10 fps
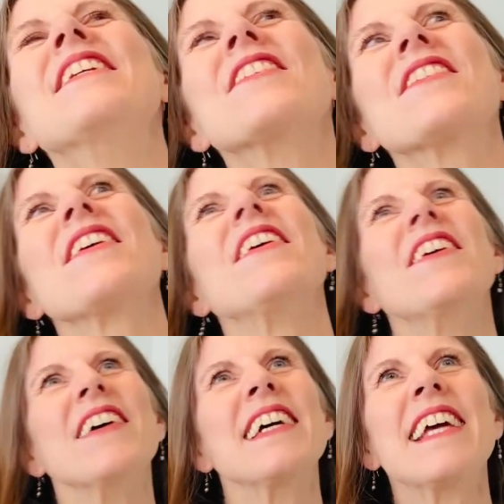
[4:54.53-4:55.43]

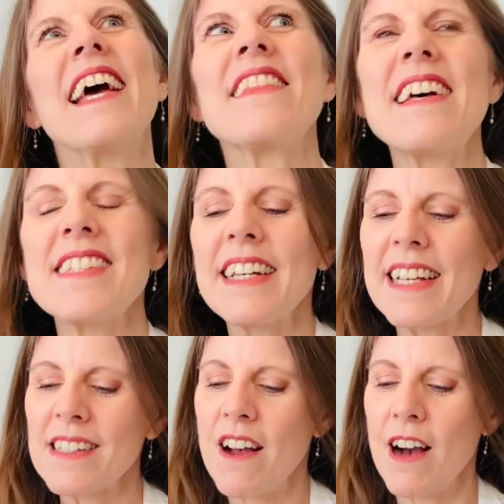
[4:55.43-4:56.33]
So, that's, I
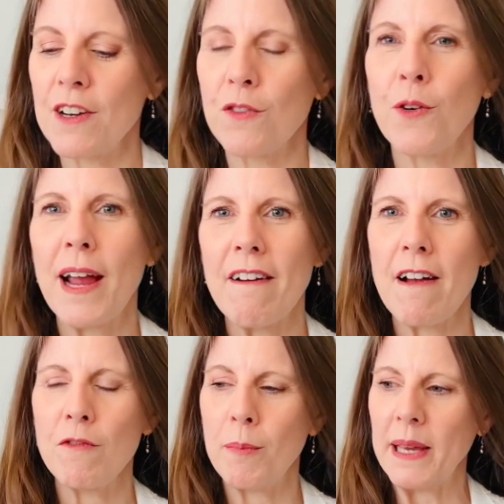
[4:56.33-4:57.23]
guess, kind of where
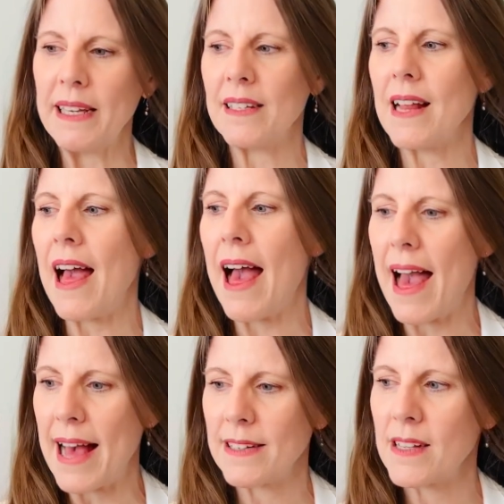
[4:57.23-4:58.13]
I've been
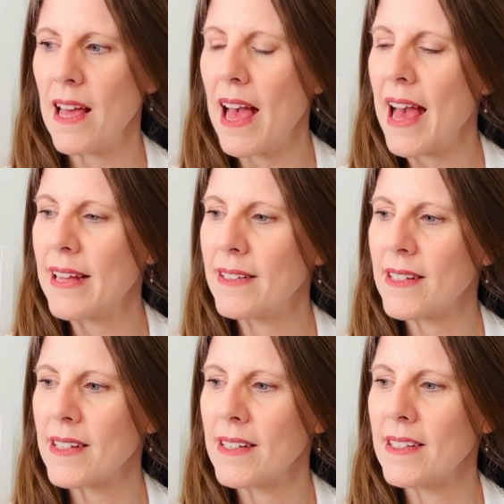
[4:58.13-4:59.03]
at.
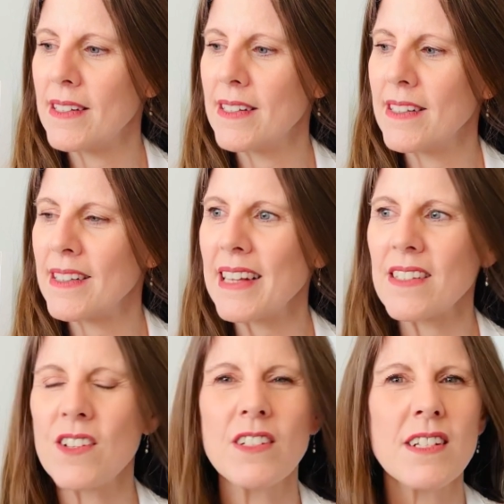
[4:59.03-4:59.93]
And
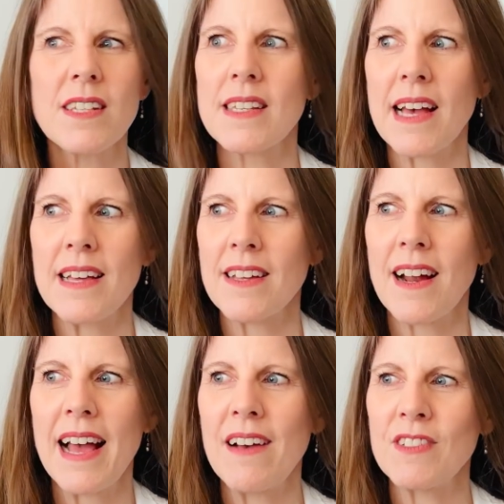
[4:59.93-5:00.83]
that's not to say that
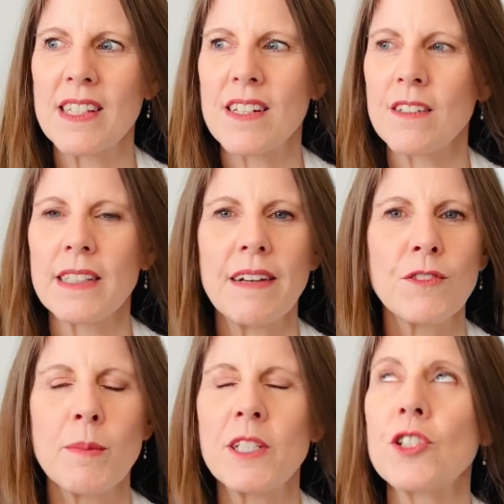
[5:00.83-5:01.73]
I haven't still
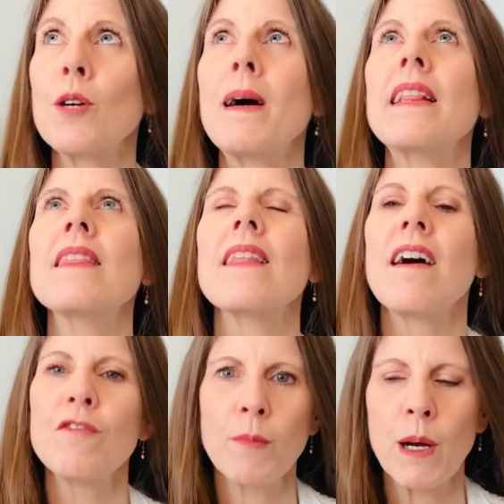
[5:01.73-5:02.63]
loved my job. I
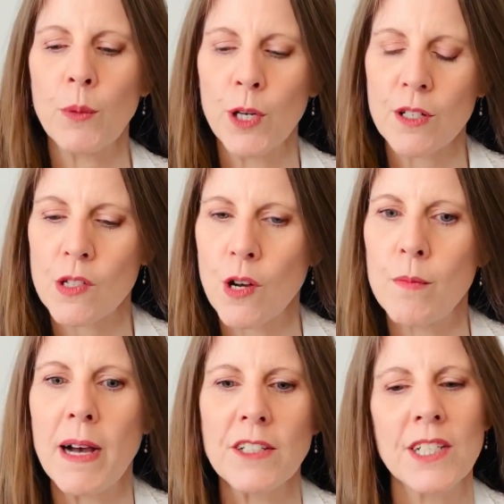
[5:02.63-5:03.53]
love my work so
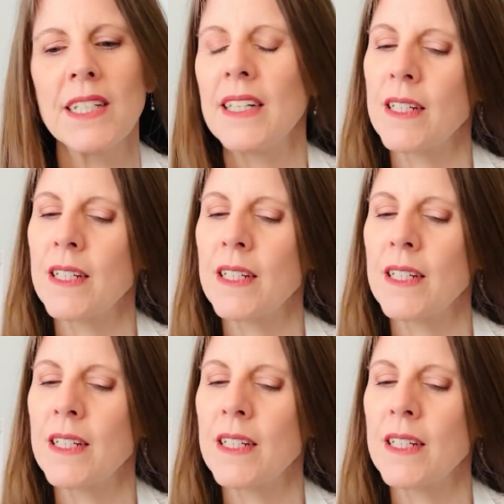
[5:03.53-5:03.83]
much, and it